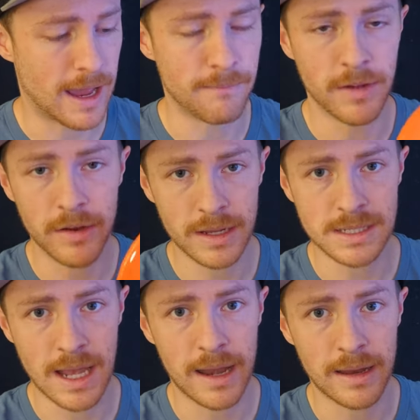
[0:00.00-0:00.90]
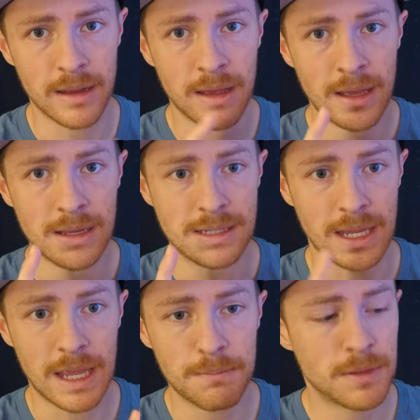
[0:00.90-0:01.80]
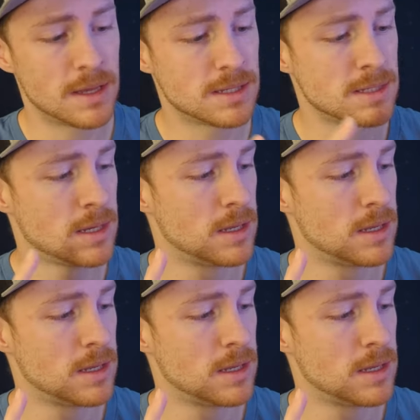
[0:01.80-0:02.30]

I'm very excited to keep this,